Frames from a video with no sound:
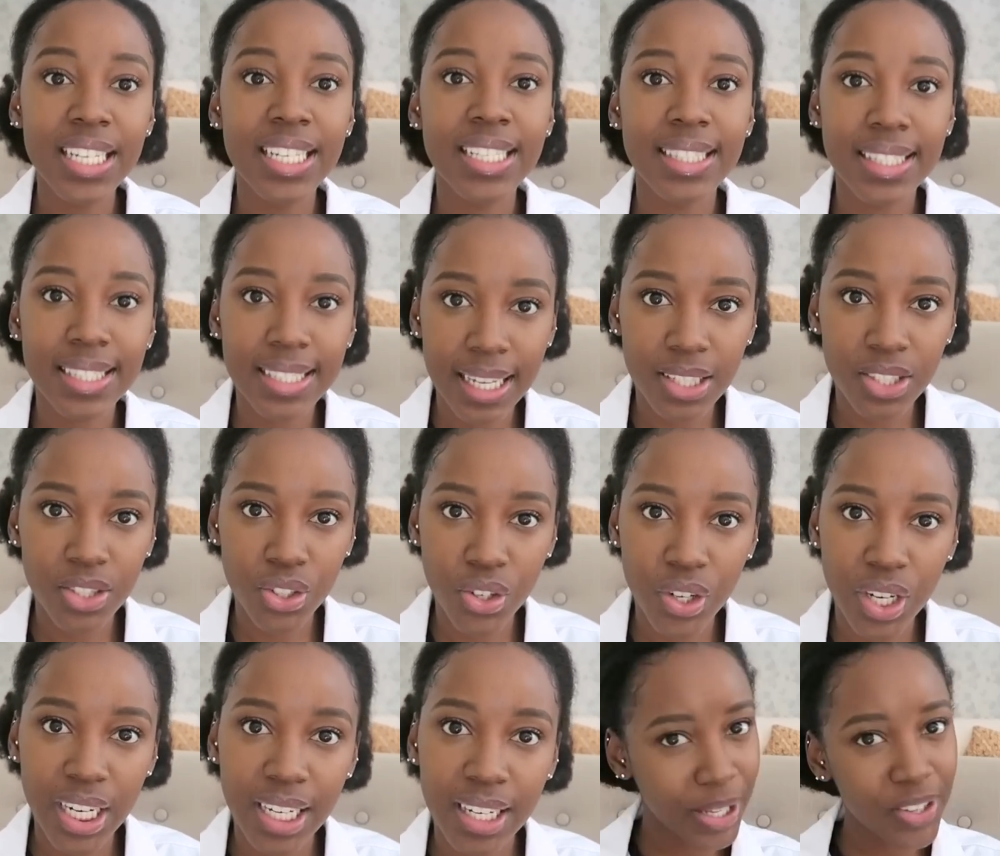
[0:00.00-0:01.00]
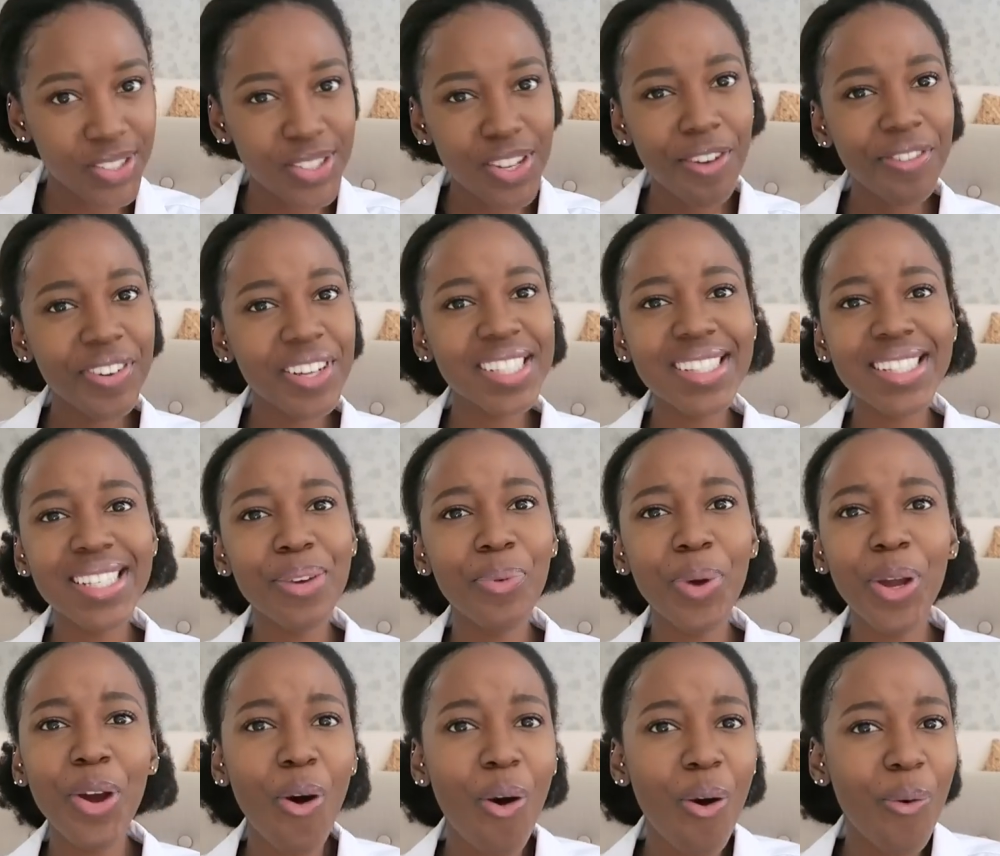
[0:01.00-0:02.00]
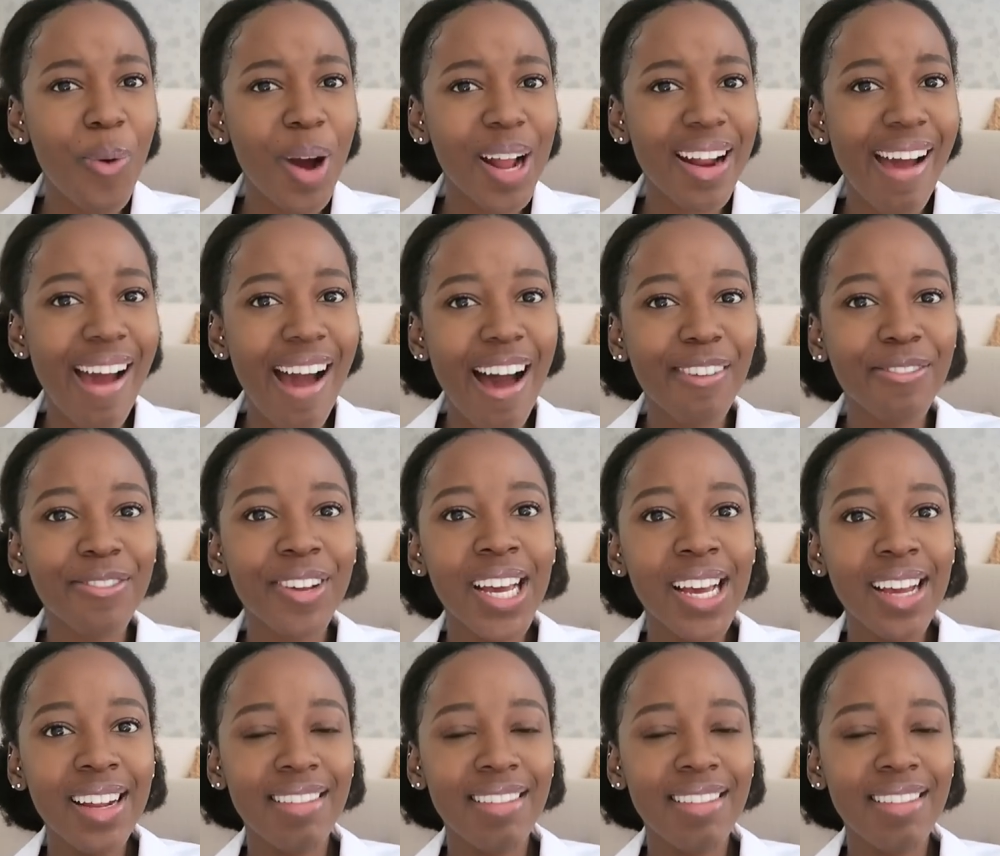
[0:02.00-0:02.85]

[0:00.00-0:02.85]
is sunscreen because obviously we all want to have